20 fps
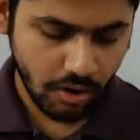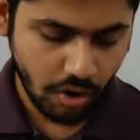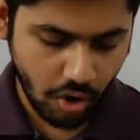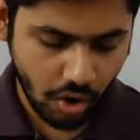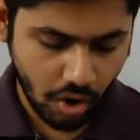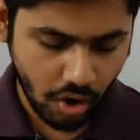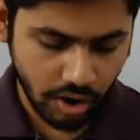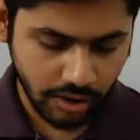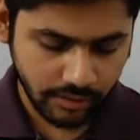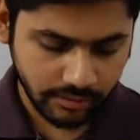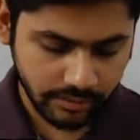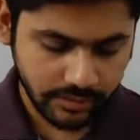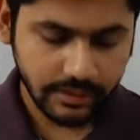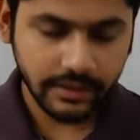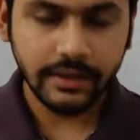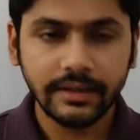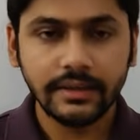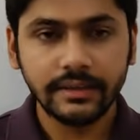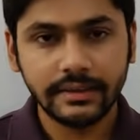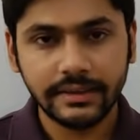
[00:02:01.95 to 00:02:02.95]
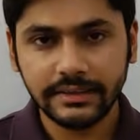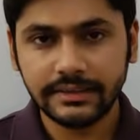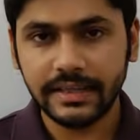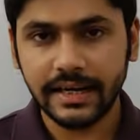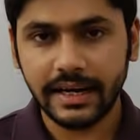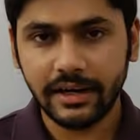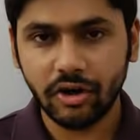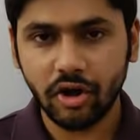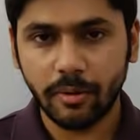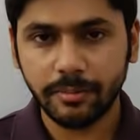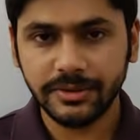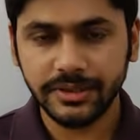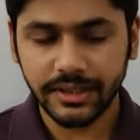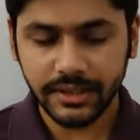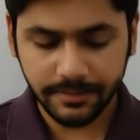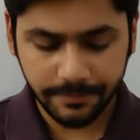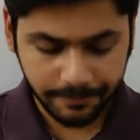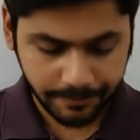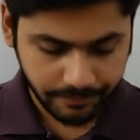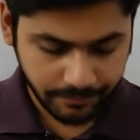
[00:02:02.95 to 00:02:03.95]
or the second
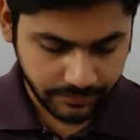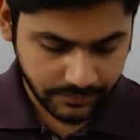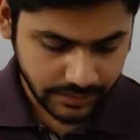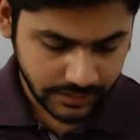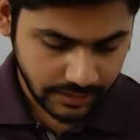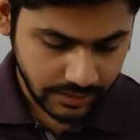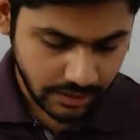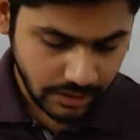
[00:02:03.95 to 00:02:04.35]
option,